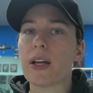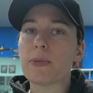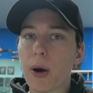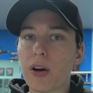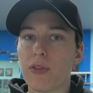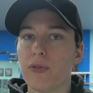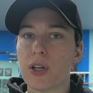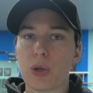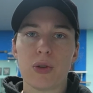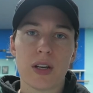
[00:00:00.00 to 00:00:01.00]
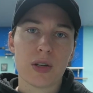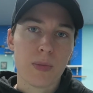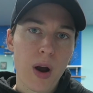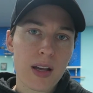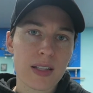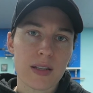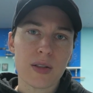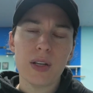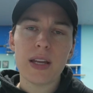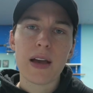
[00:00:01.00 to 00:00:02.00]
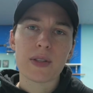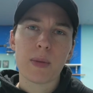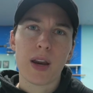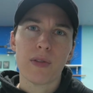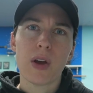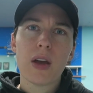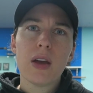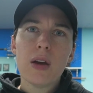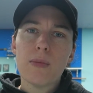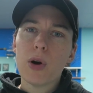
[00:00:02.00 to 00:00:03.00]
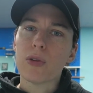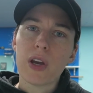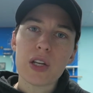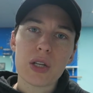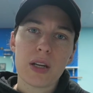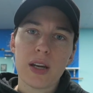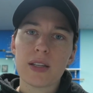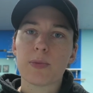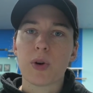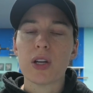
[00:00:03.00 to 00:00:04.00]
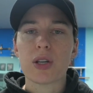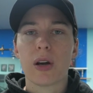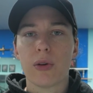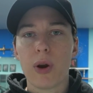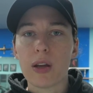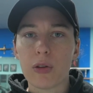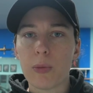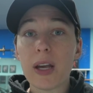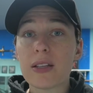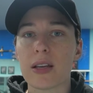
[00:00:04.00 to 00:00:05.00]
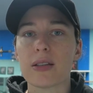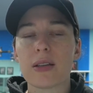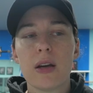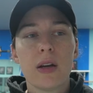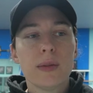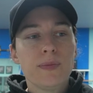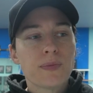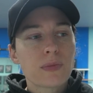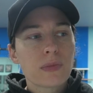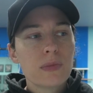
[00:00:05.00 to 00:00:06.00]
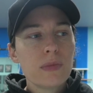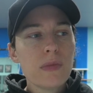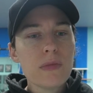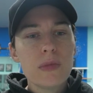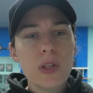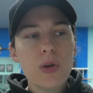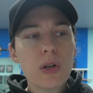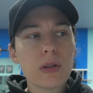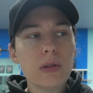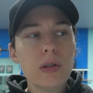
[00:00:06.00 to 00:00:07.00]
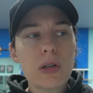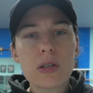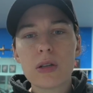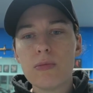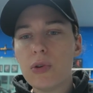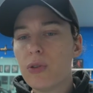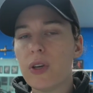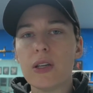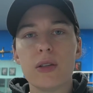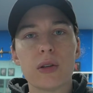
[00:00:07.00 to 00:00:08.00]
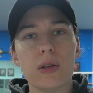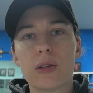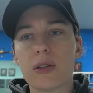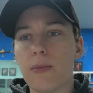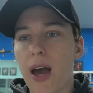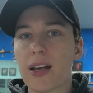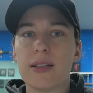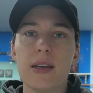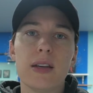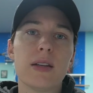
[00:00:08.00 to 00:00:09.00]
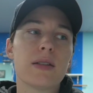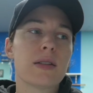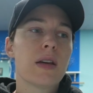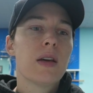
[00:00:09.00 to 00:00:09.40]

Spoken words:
That's part of the visualization process. You need to have some kind of motivation and inspiration on a regular basis. You can look to movies, you can look to magazines,